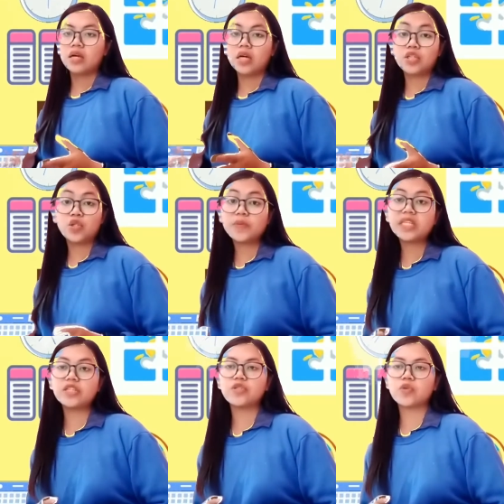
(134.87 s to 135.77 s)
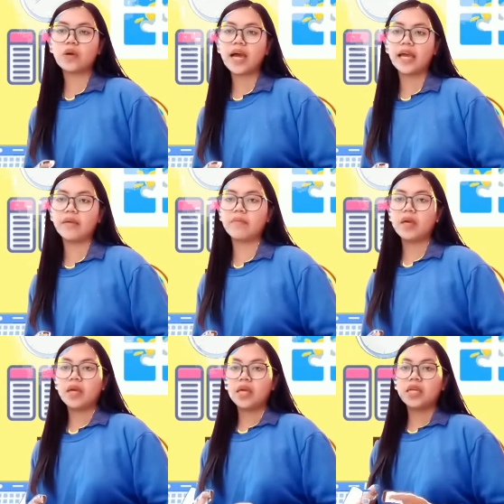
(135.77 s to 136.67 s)
to be described.
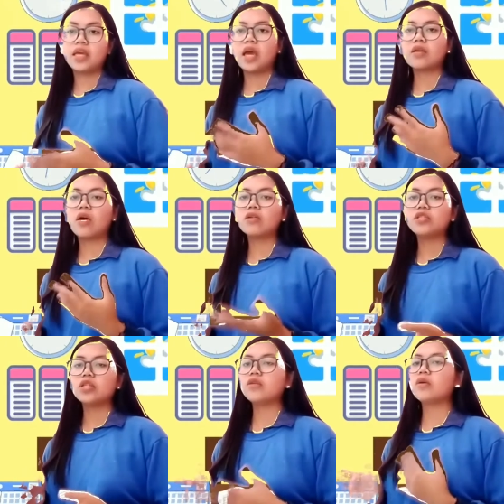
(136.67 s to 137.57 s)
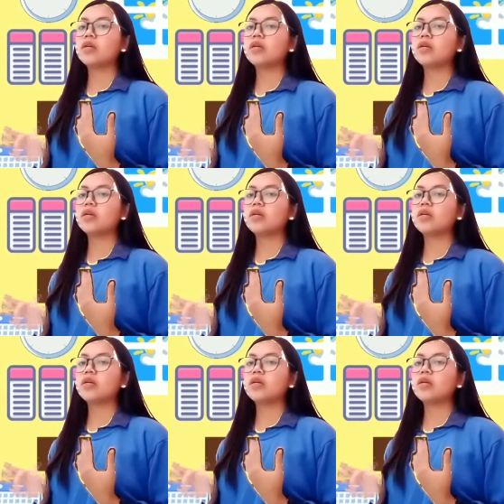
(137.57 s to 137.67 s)
It can call general